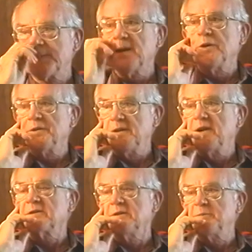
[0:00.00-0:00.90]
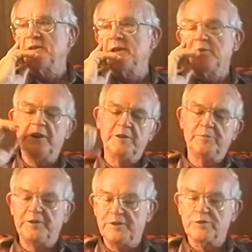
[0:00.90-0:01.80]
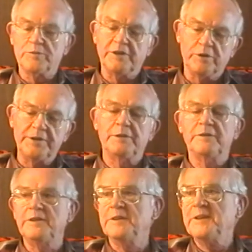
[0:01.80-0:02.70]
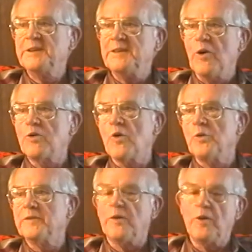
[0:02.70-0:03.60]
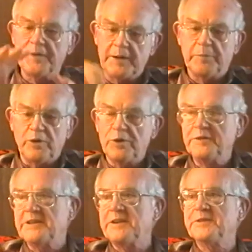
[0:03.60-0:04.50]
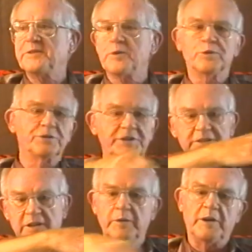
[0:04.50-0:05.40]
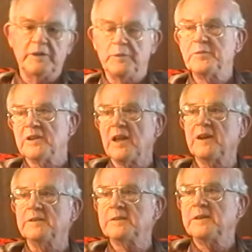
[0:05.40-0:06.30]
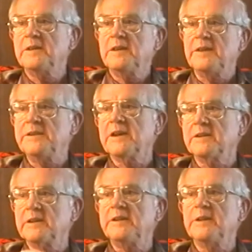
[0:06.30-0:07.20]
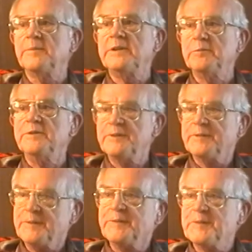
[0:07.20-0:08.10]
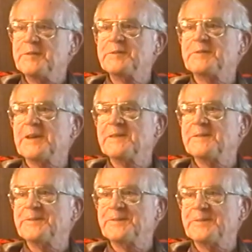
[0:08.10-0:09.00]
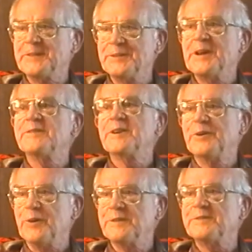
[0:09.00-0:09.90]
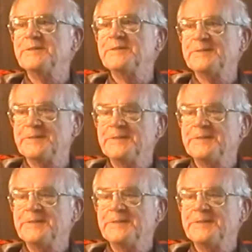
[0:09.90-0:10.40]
And, uh, That's all the tusk. You, put, oh. you had to put it in a certain way, go down, and the whole corner fall down below, and you had these girls and these uh, like, women mine, and they can clean it up, and they would use a knife. Use a knife, cut